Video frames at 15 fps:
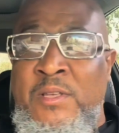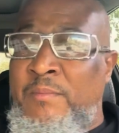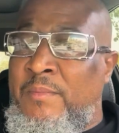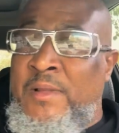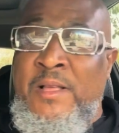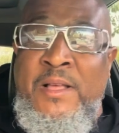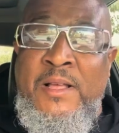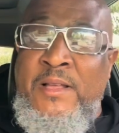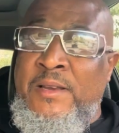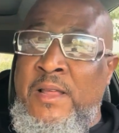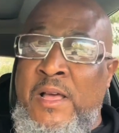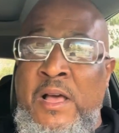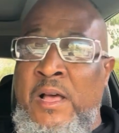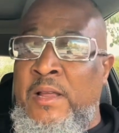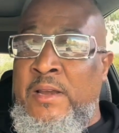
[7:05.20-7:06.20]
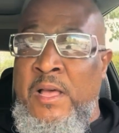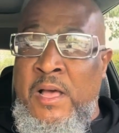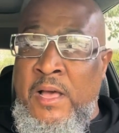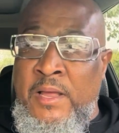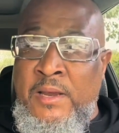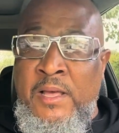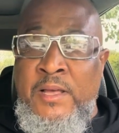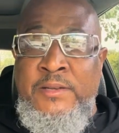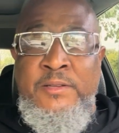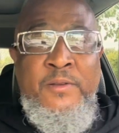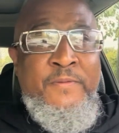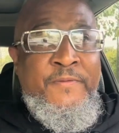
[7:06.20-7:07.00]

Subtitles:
Nah. Till